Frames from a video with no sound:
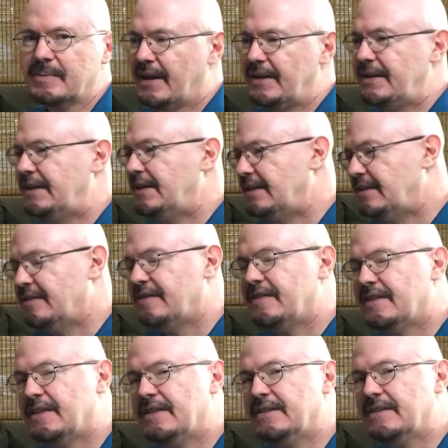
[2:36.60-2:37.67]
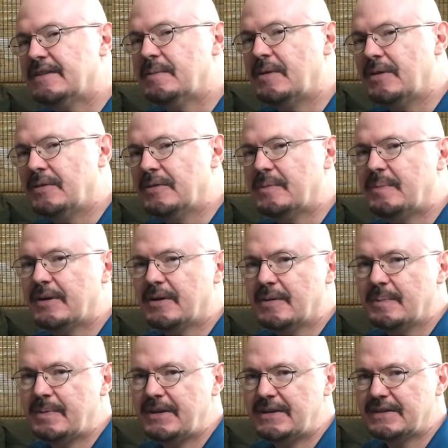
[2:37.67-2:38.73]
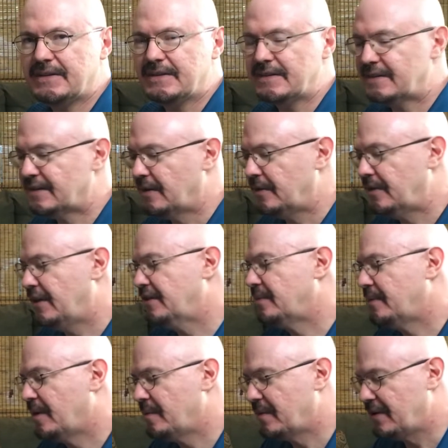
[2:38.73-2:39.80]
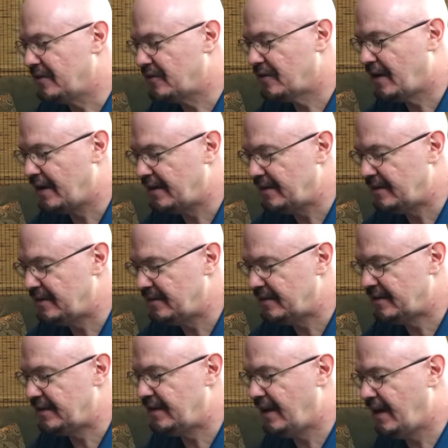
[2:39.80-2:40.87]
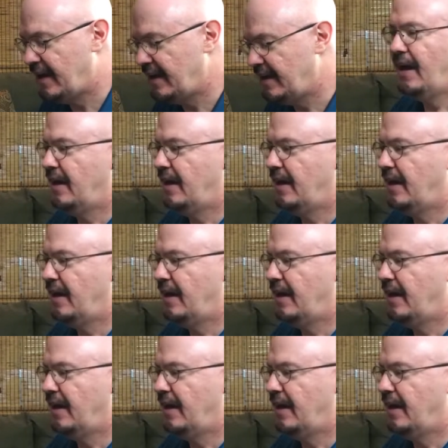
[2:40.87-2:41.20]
I need to fill in some of those bigger pieces. So that's what I'm going to try to do today.